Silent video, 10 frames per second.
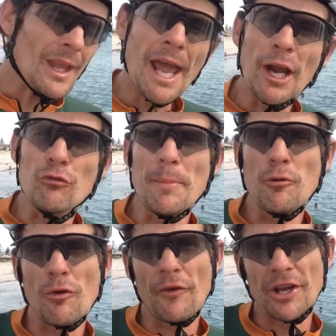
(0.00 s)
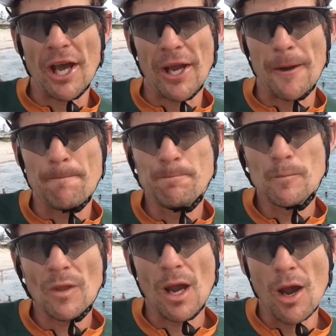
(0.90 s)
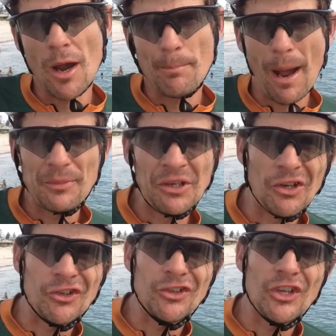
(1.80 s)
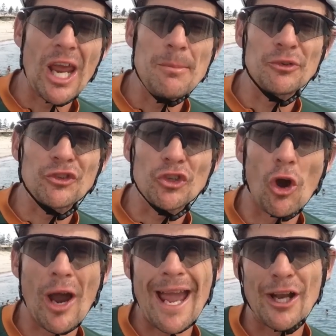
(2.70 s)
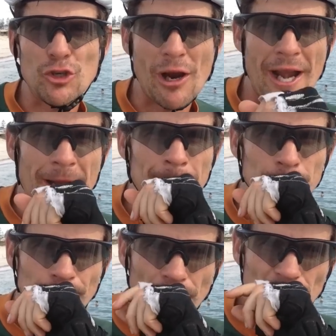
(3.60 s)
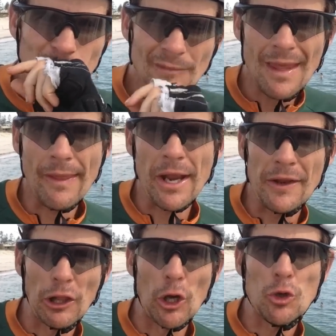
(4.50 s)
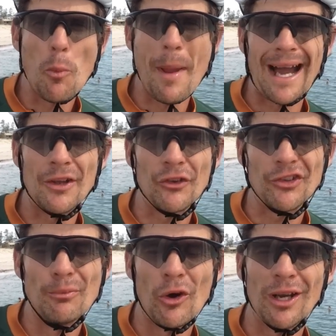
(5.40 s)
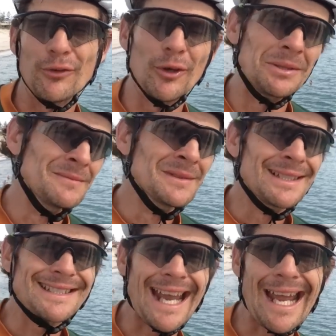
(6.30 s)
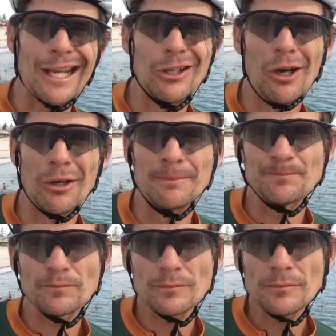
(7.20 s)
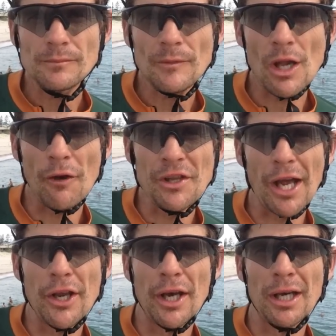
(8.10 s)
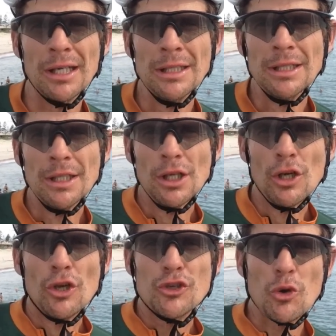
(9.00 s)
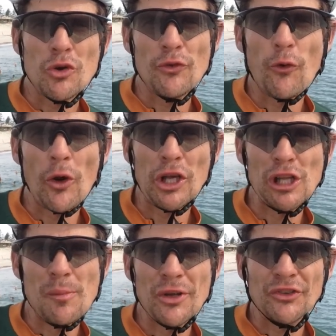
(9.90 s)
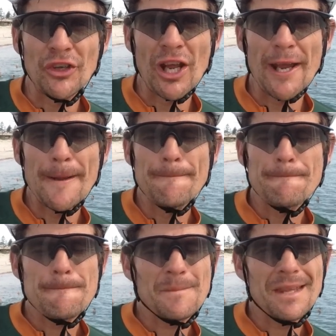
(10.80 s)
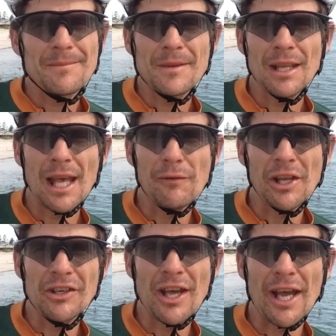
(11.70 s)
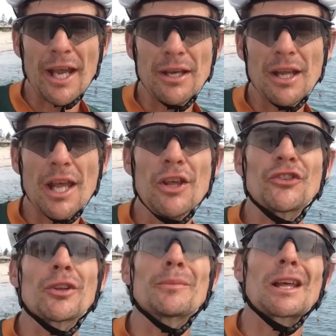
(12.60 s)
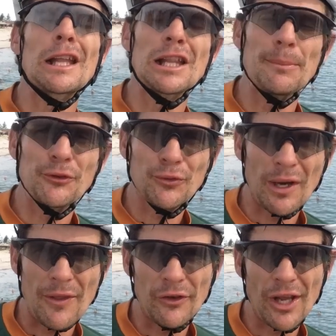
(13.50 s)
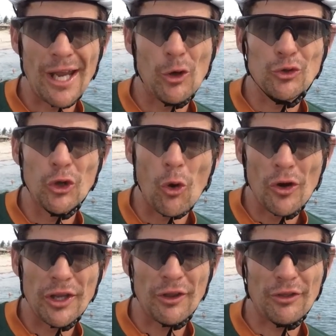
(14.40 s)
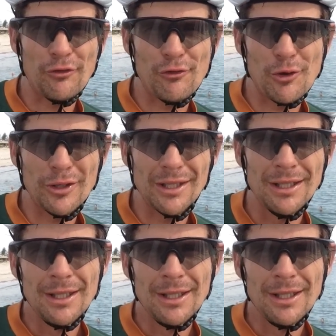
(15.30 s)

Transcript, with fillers: Had a ripper of a day. Uh, bumped into Team Sky out training. They hit the local mountains this morning for tag along. I've done Uh, two hundred forty kilometers today, lovely day. Here's some clips throughout the day, I'll talk you through it.